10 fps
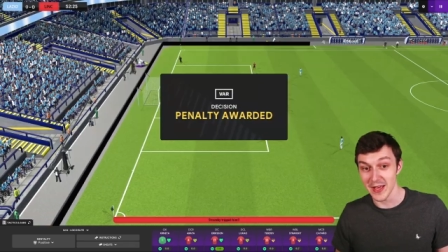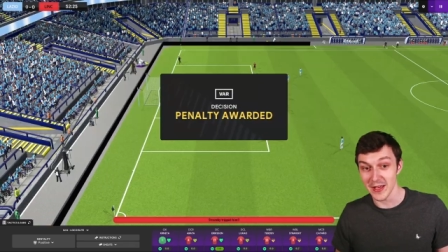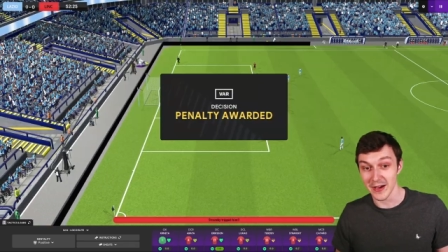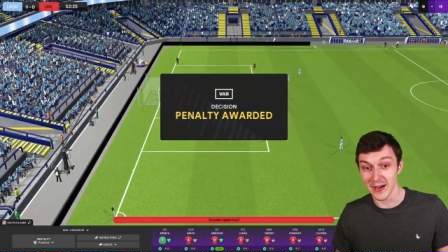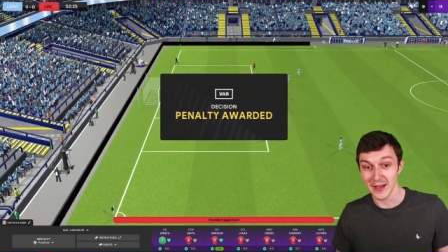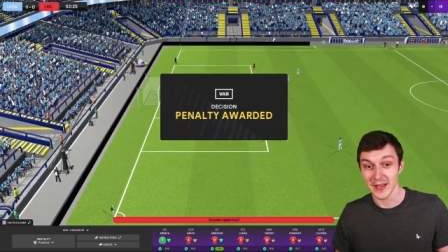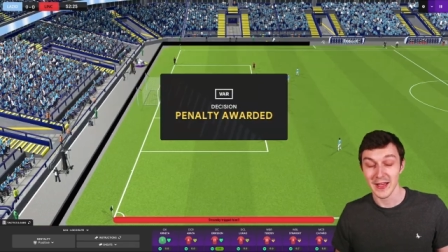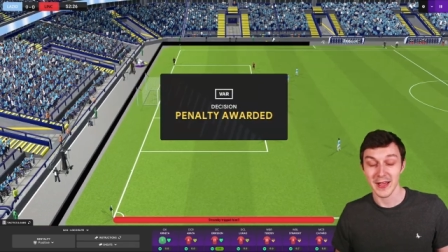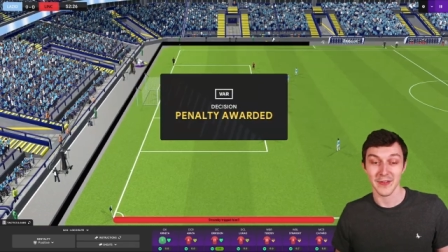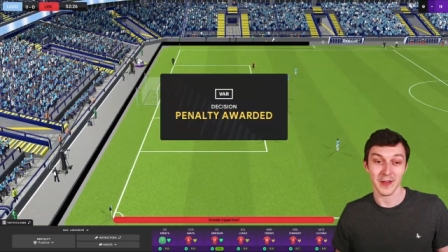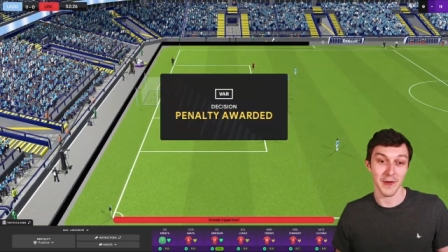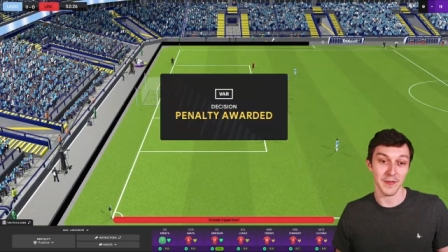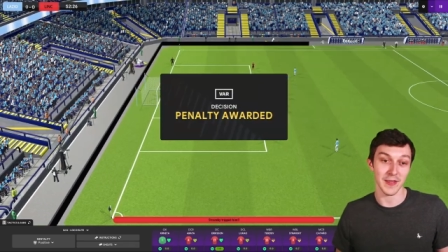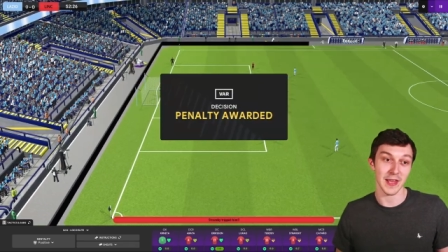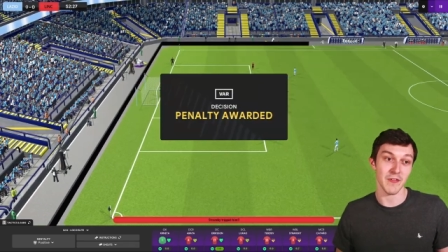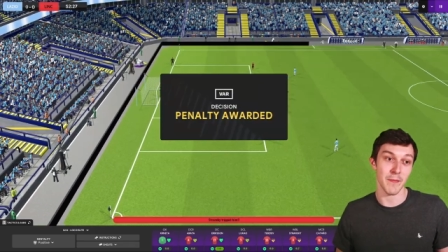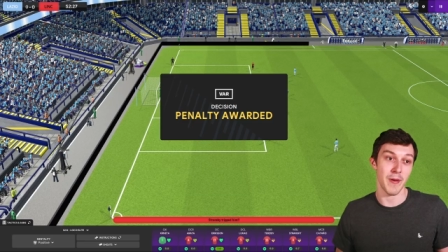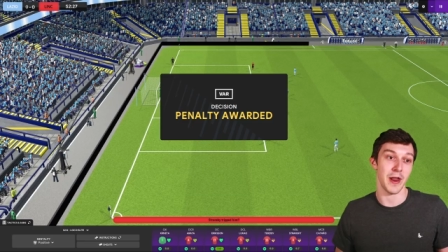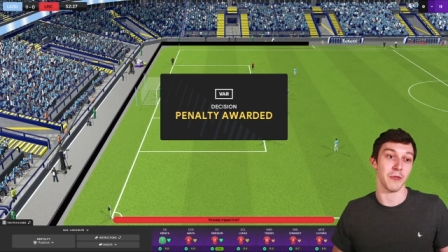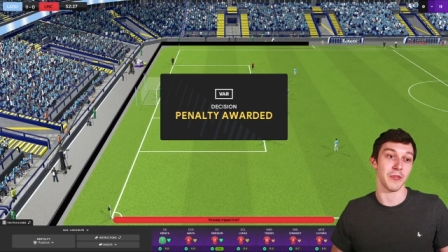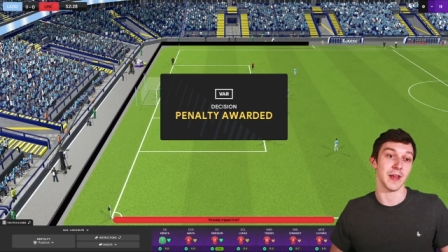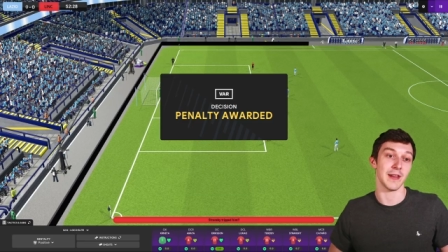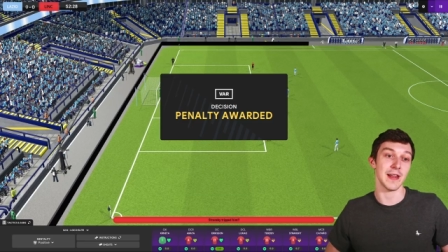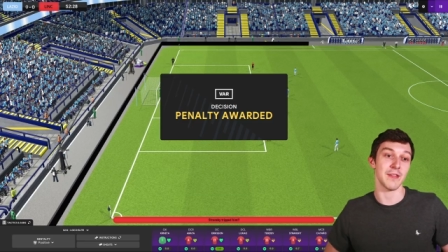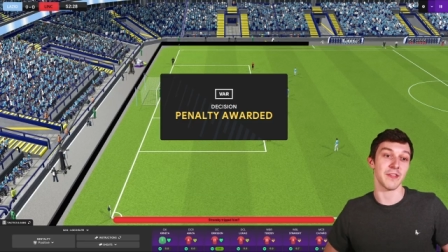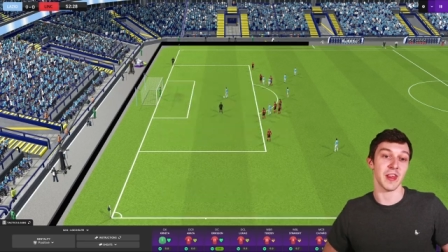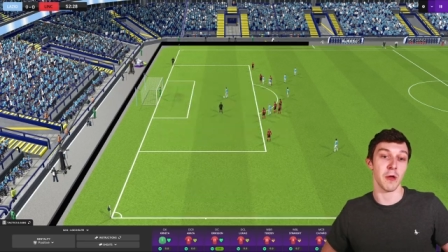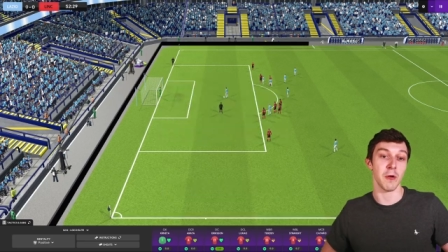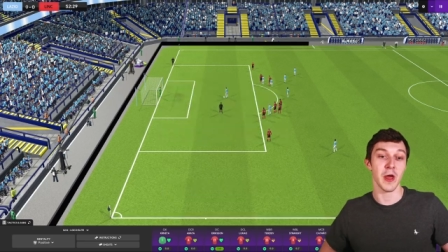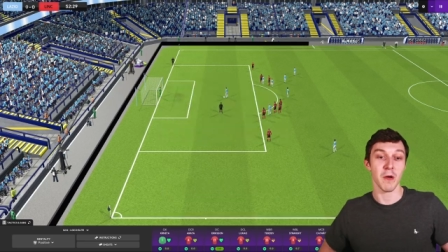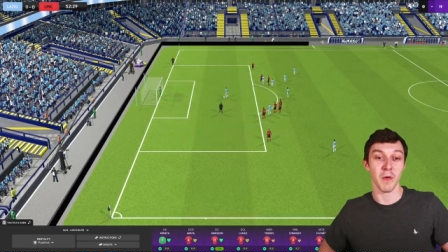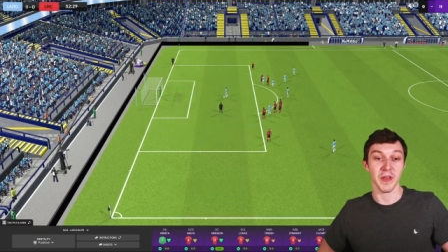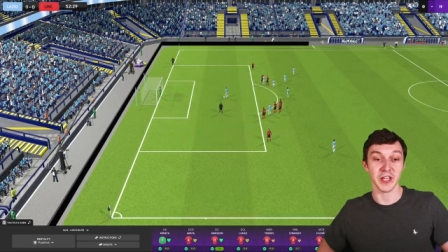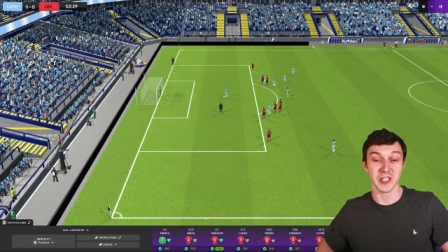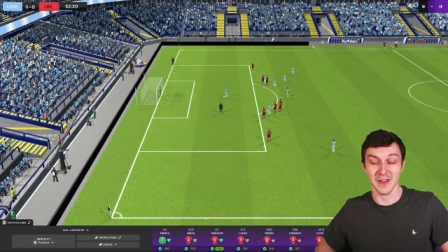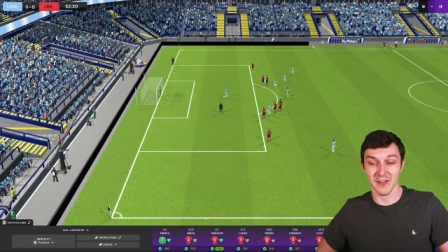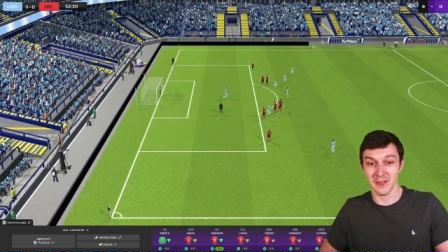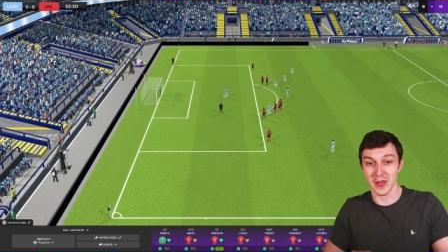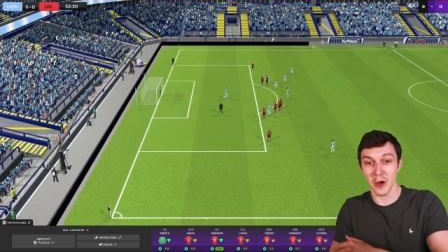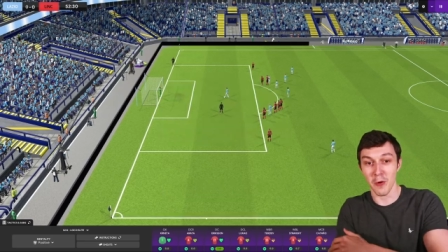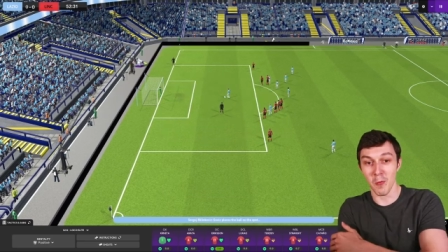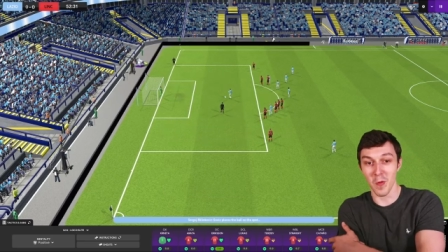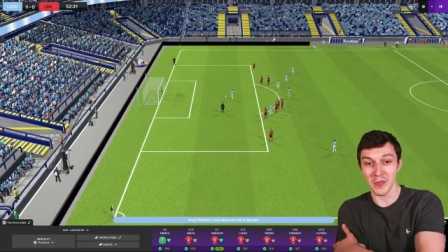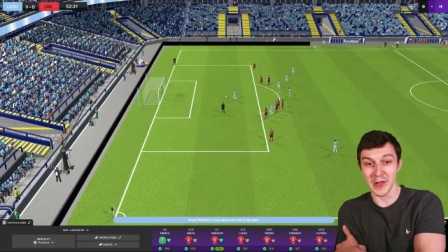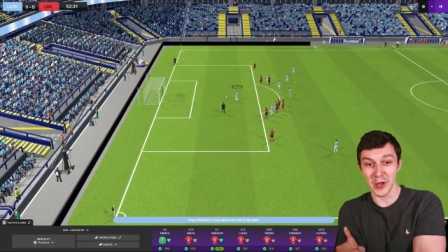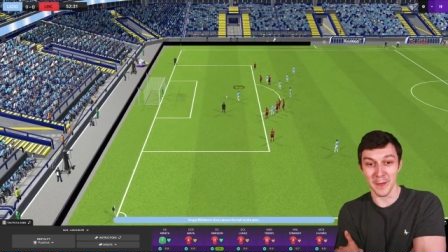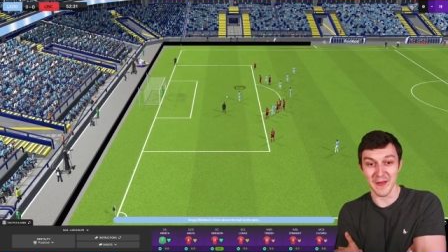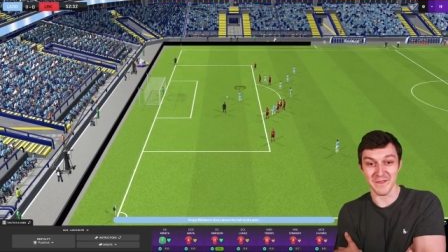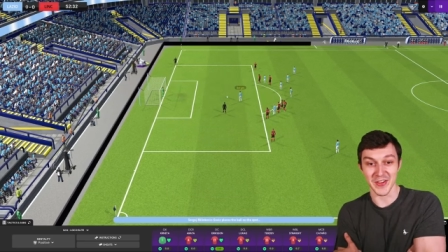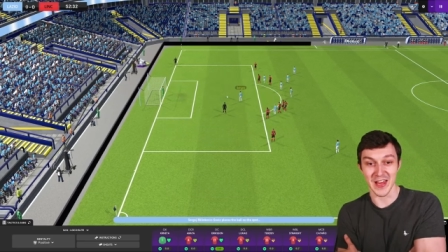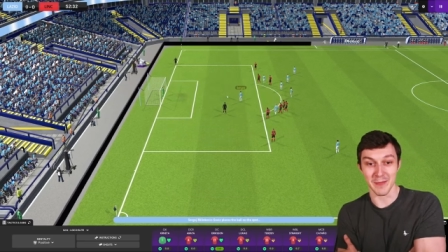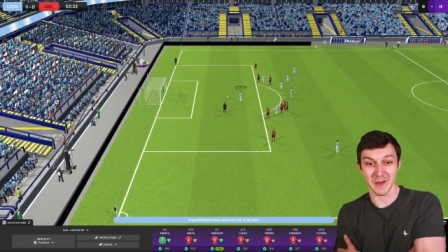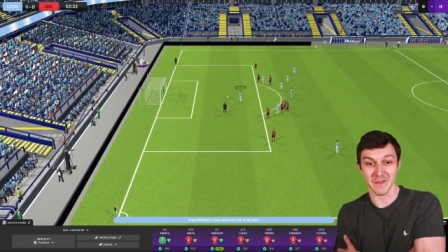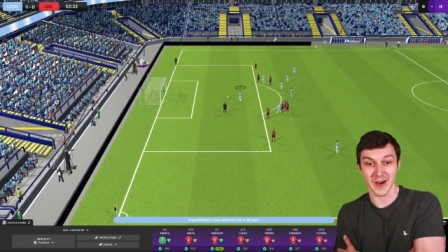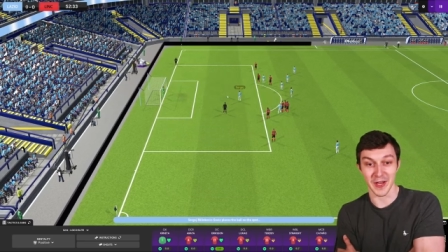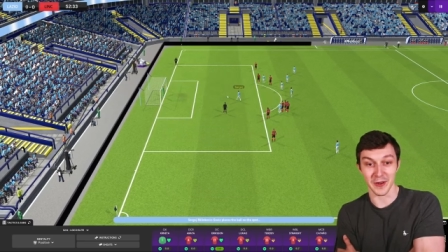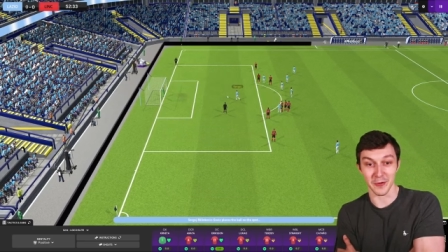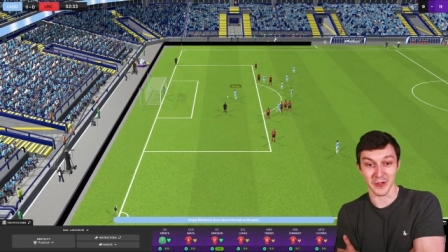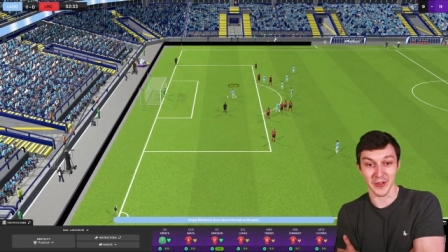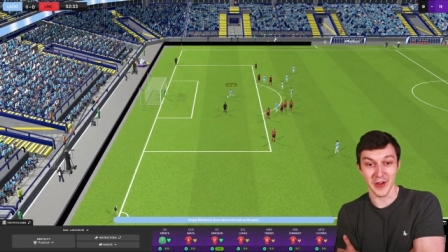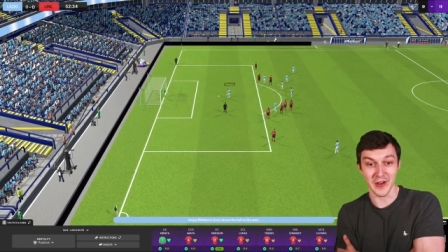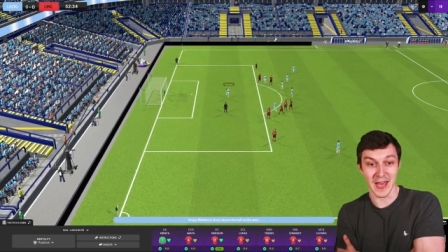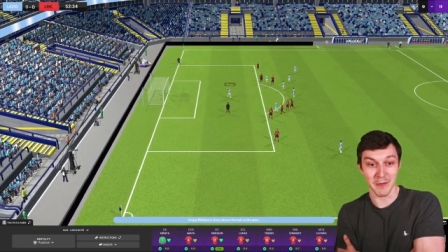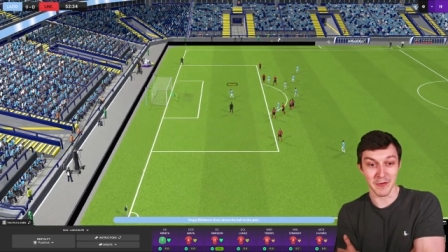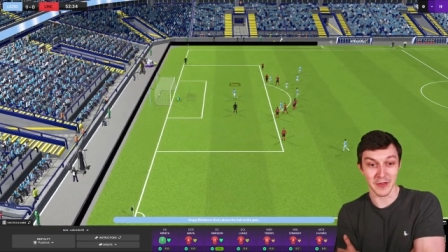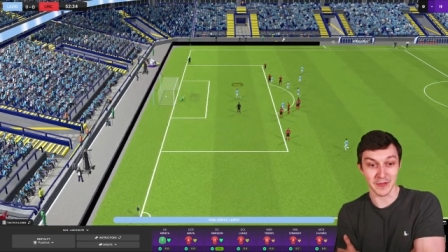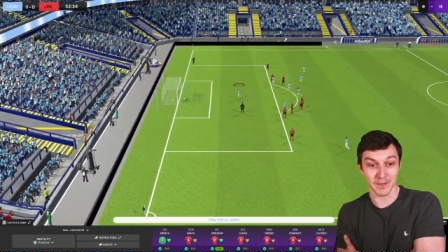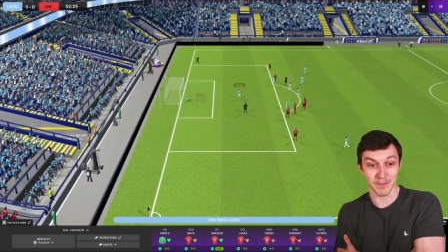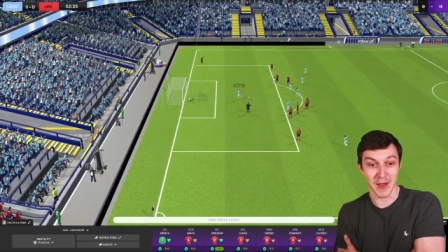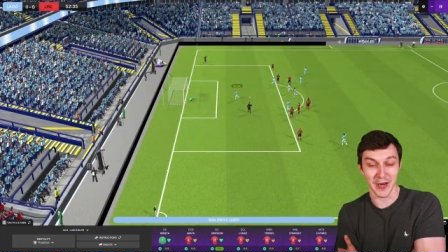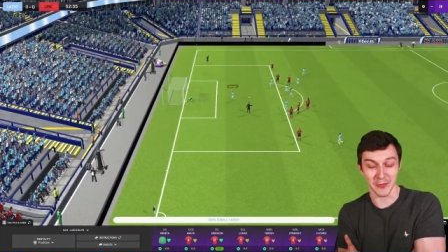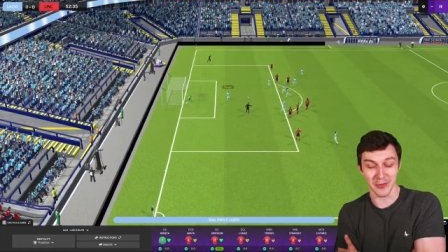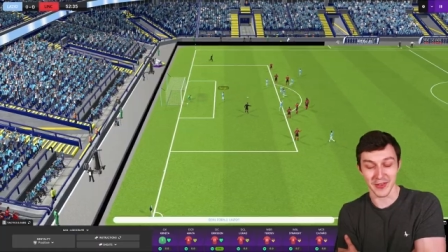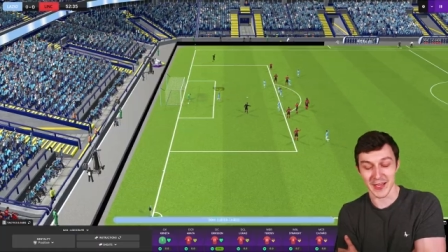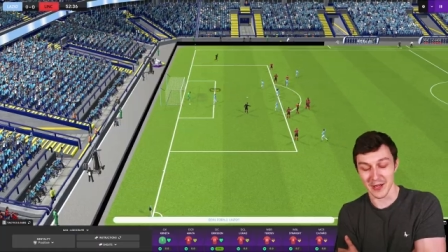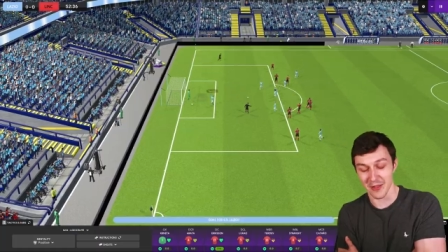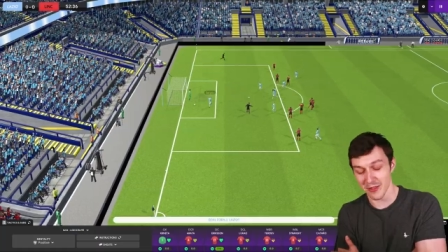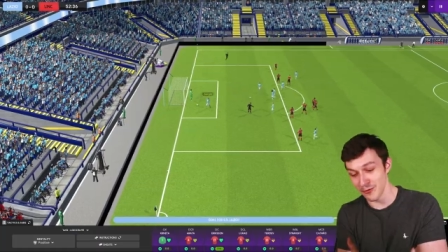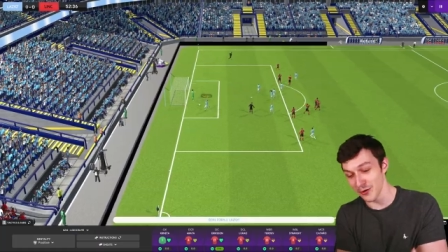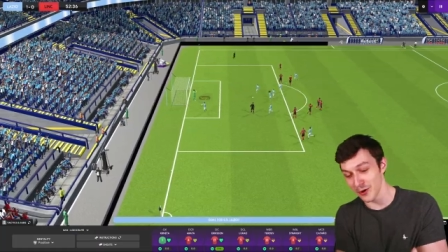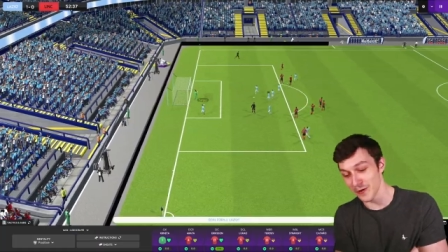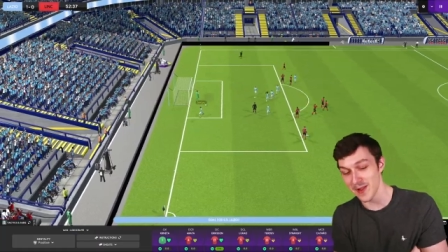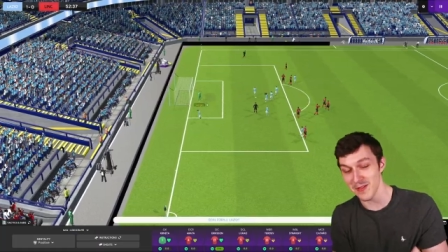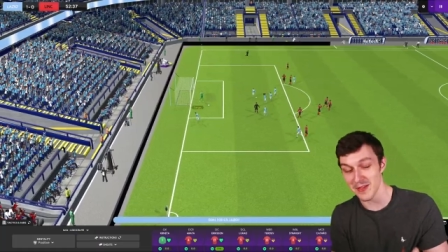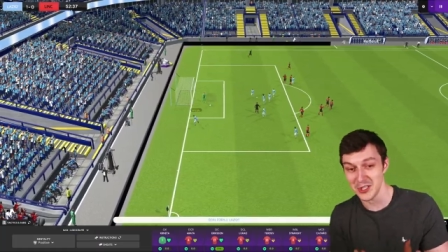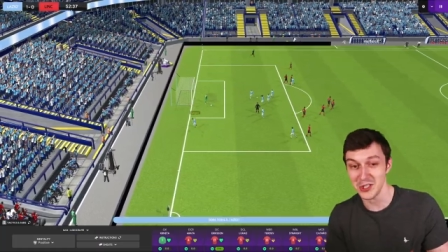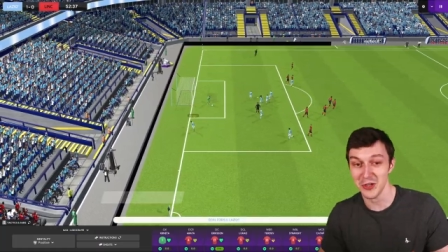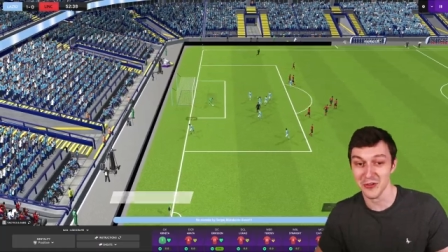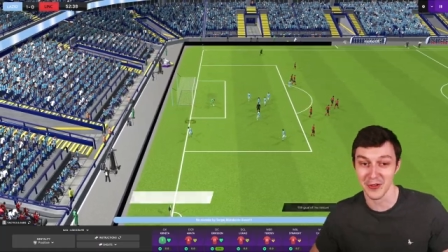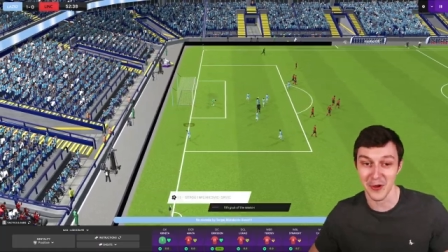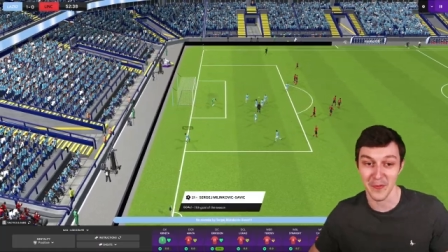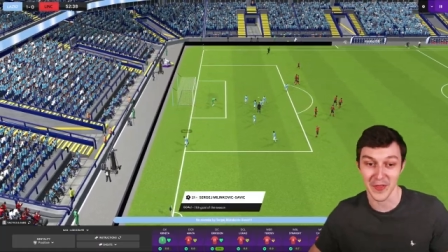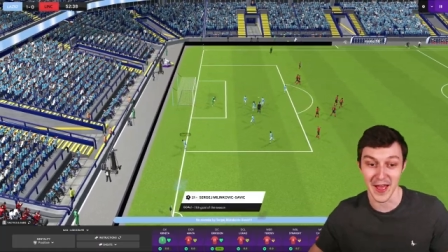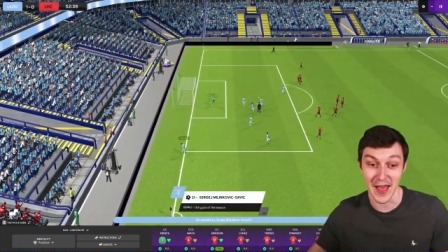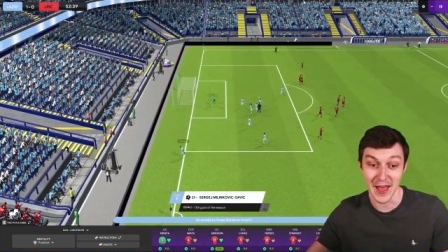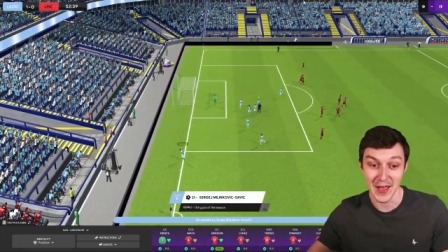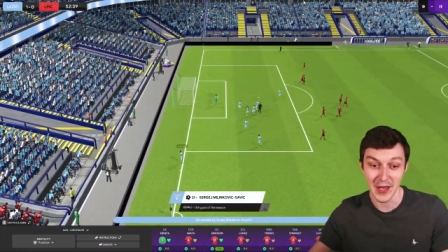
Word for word: A R is going to give a penalty. And Lazio with a chance to go one nil up in the semi-final. Sergei with the penalty, and I thought Krenzer just got there.